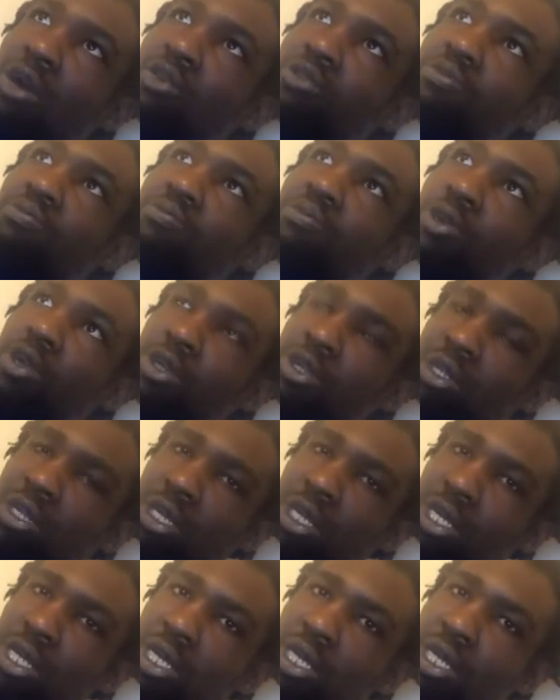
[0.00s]
I was
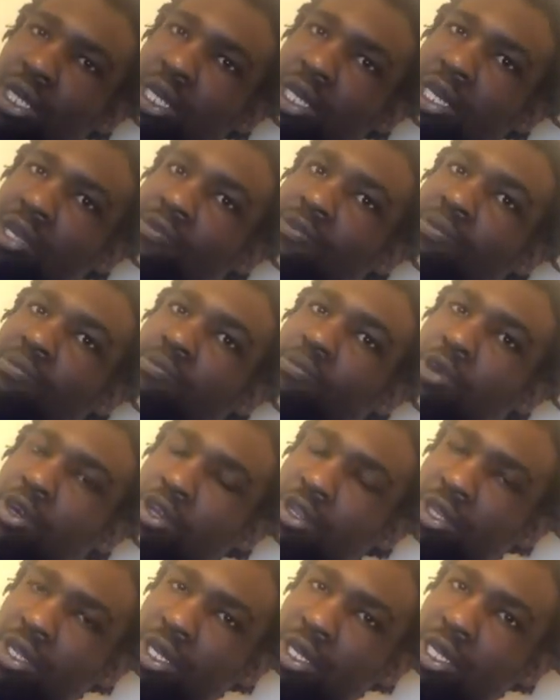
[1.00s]
birthed again, giving
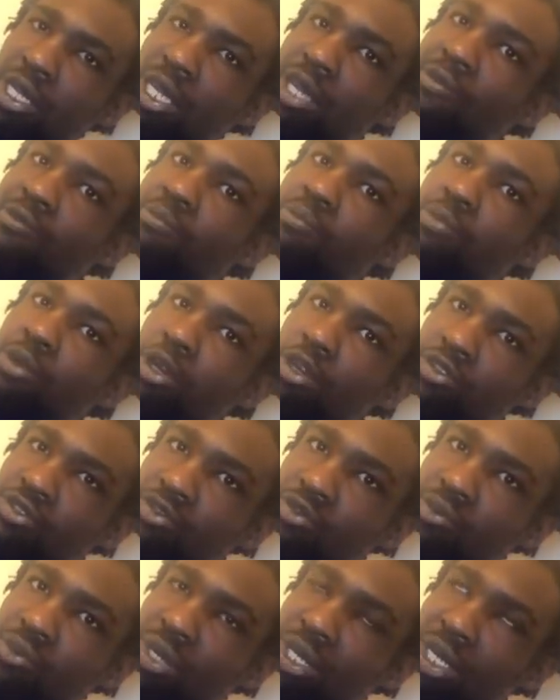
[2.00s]
birth
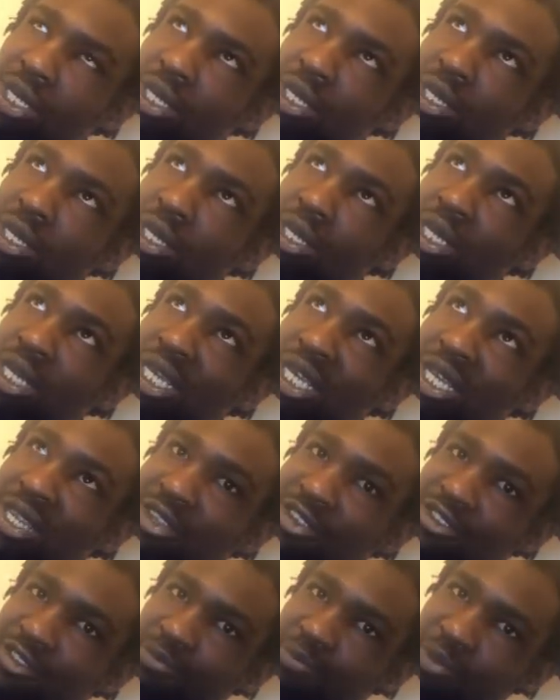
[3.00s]
to again in
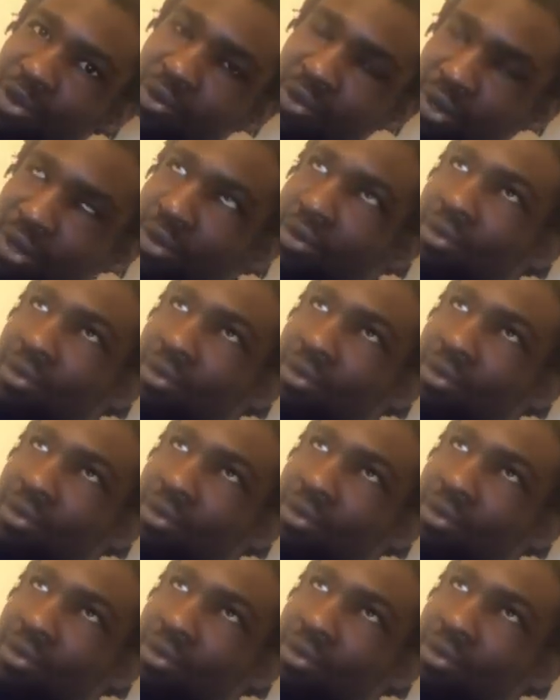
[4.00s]
the spirit.